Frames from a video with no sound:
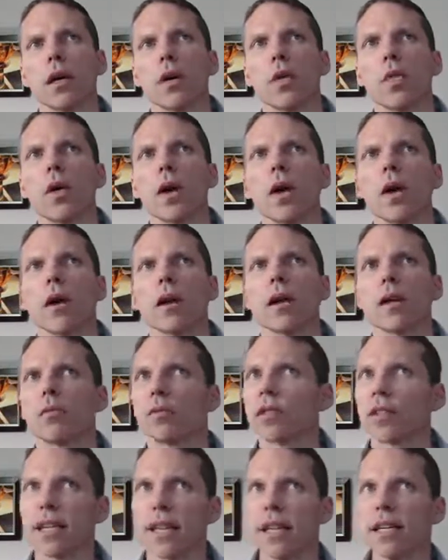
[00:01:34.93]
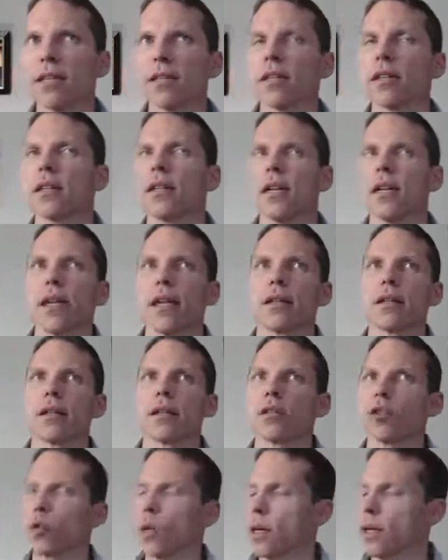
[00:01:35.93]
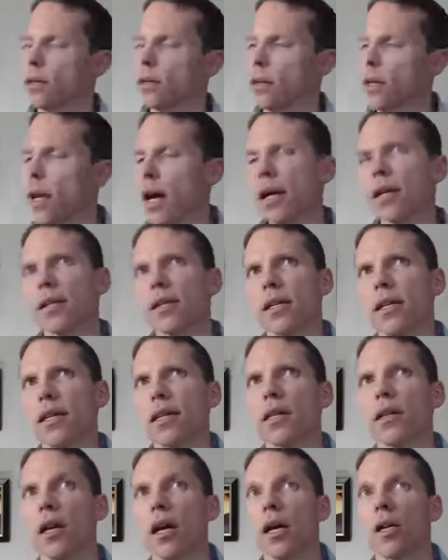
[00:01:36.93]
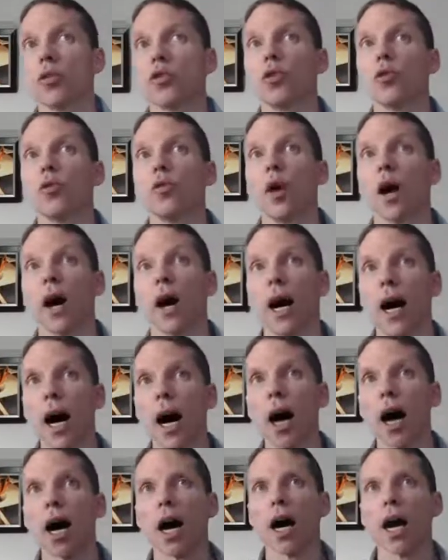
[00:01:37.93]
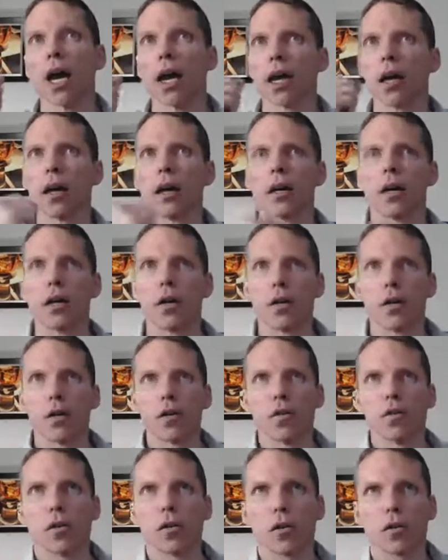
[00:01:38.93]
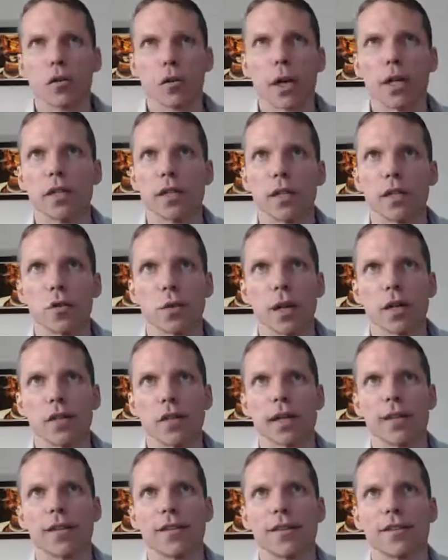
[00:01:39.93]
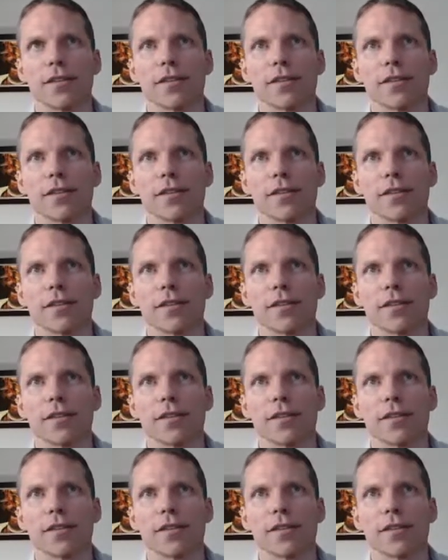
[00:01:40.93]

where it was listed in 2019, to high for 2020.